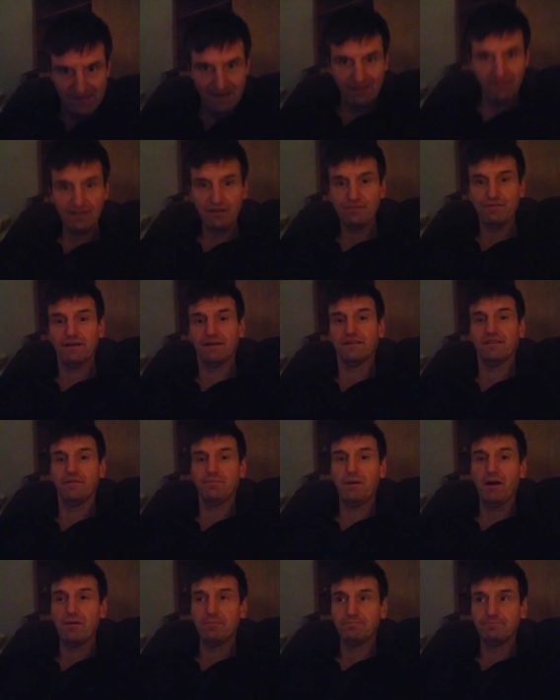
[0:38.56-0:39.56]
down the effect of the
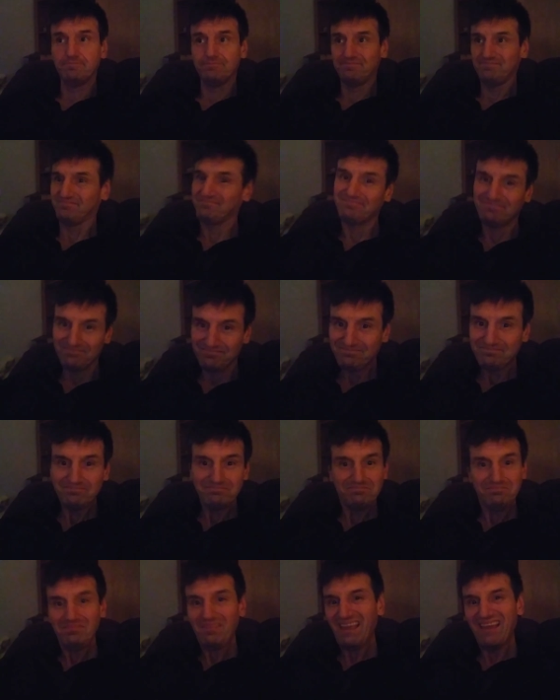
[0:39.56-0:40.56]
bomb.
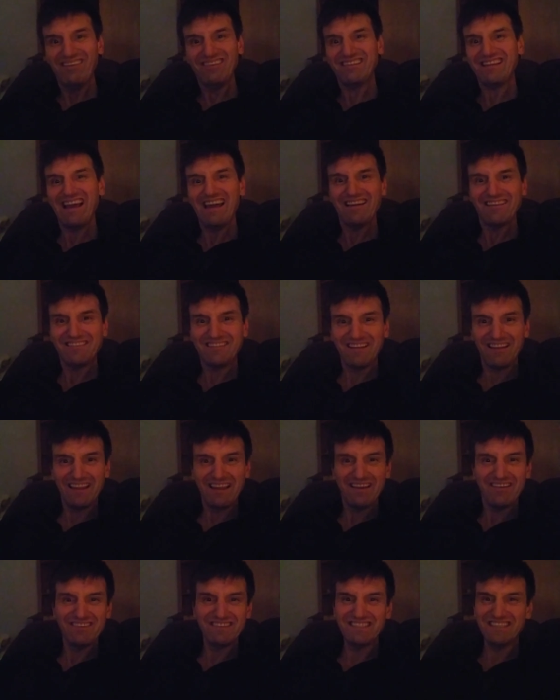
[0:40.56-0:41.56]
It was kind of
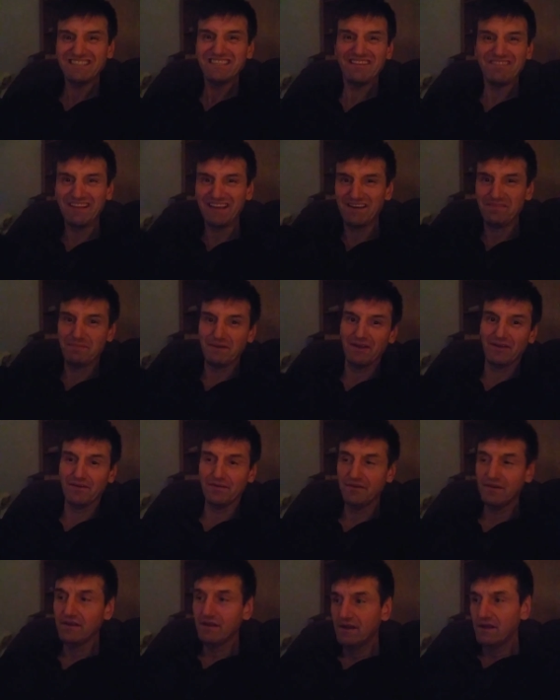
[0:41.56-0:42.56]
silly. It was just something to
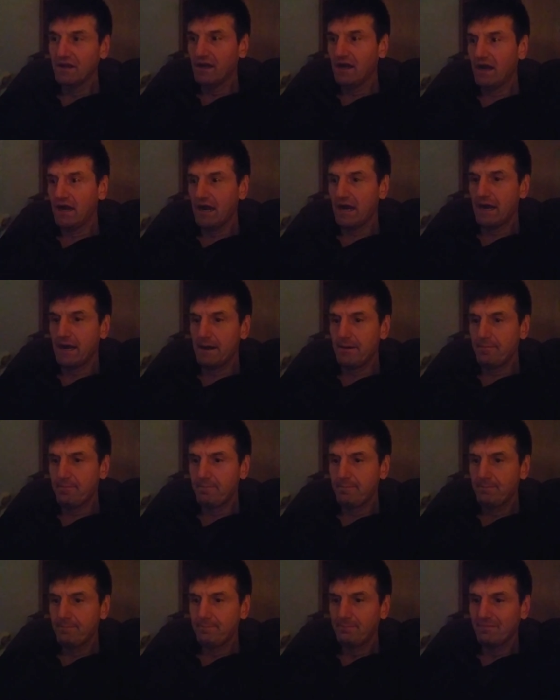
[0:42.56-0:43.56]
build.
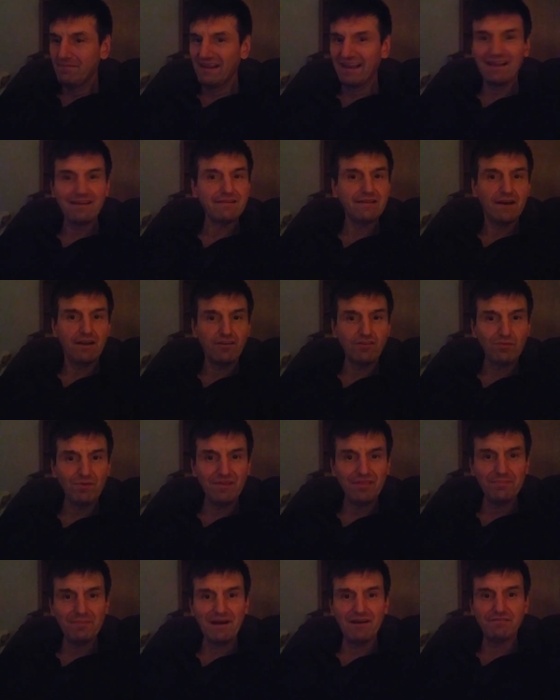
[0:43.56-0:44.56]
Um, like I said, I was
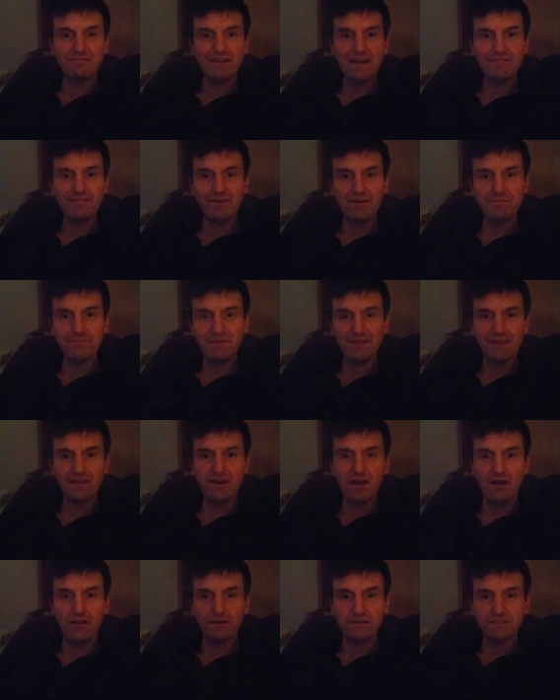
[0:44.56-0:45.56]
worth about $500 million.
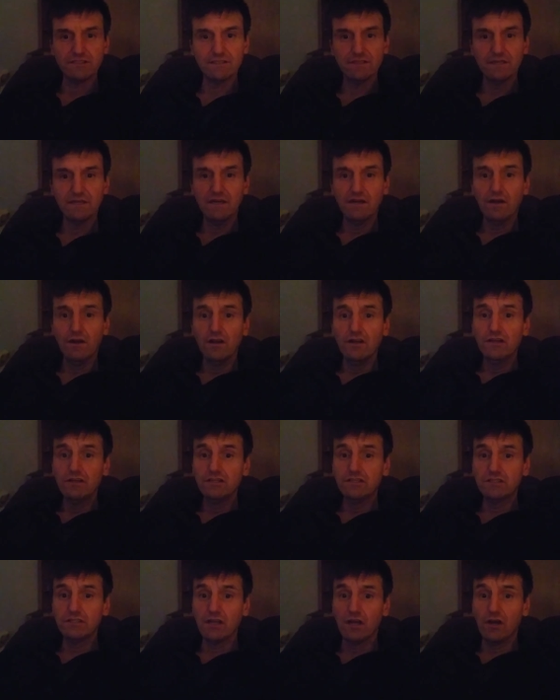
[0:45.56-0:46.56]

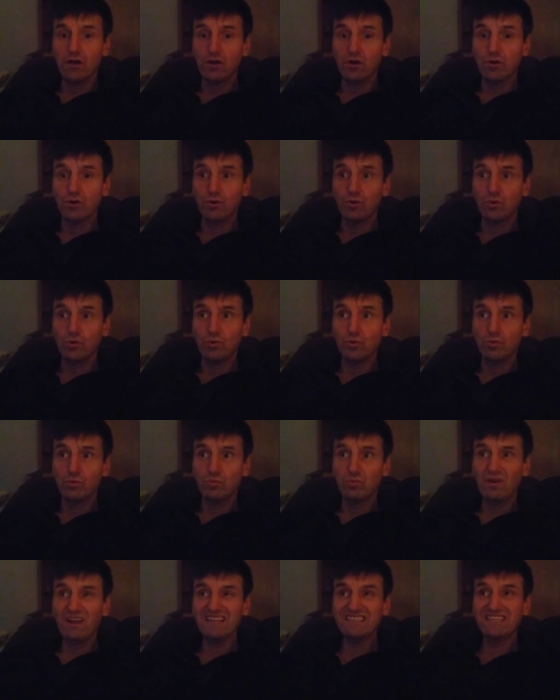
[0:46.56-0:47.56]
So,
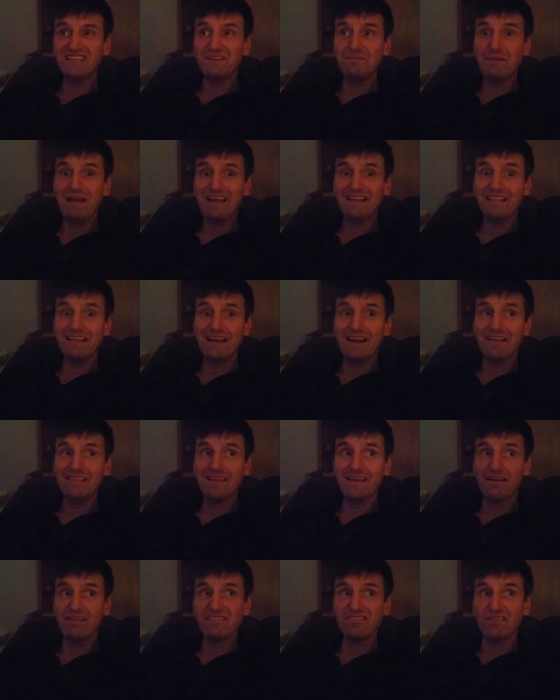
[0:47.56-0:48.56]
well, actually, back then I
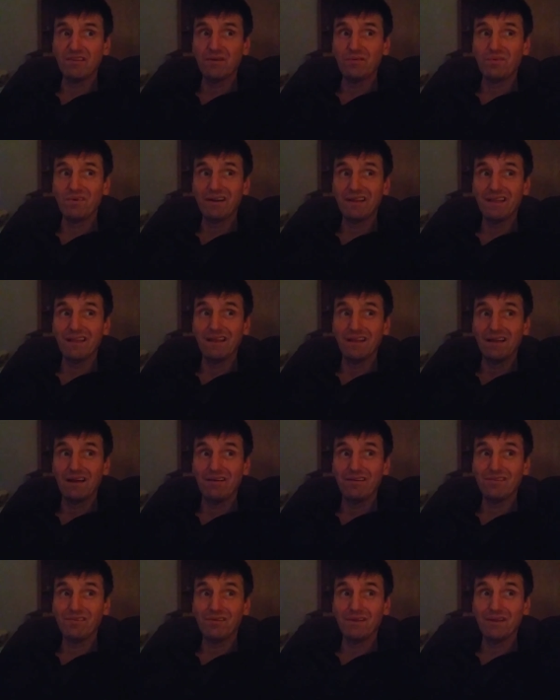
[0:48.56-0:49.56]
think I was only working, I
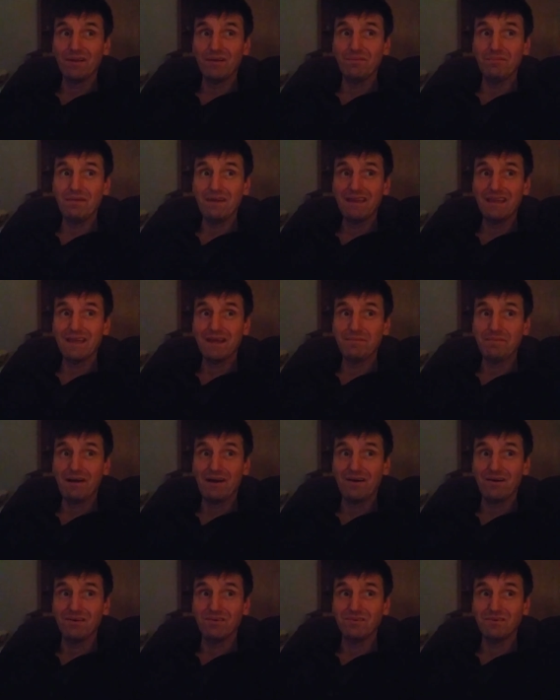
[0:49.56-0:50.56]
was only making
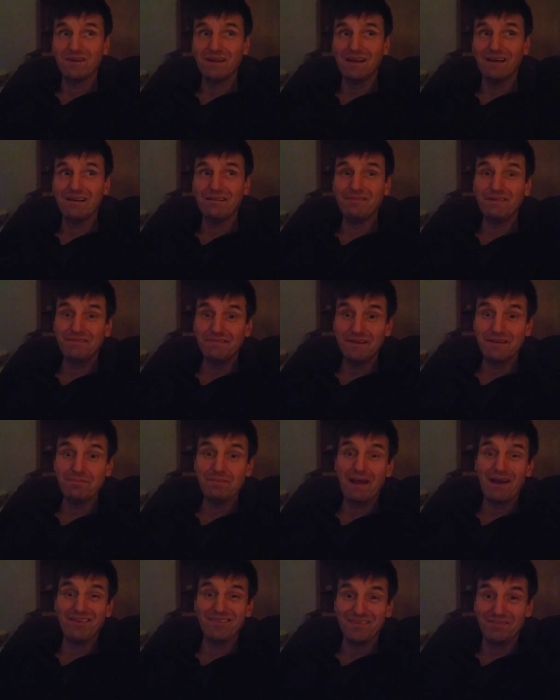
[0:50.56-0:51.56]
about uh, 15
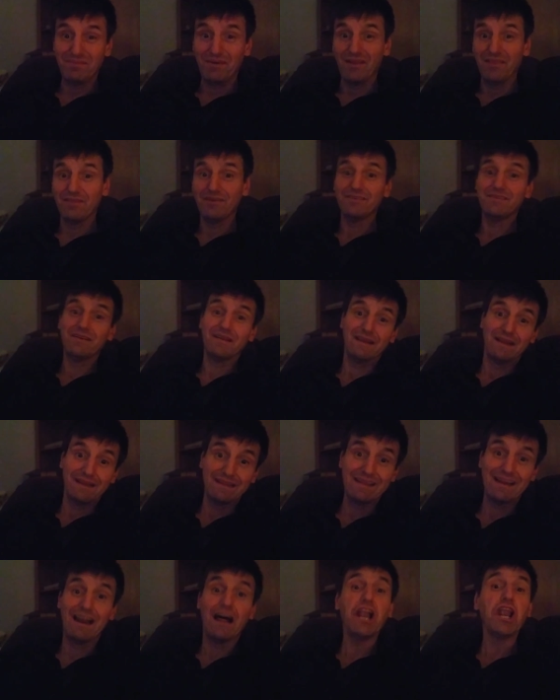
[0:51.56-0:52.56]
pounds a month or something like
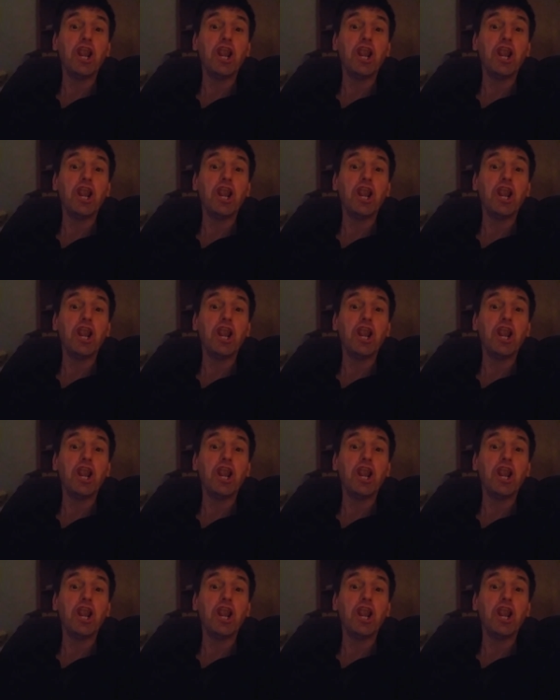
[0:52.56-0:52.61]
that. A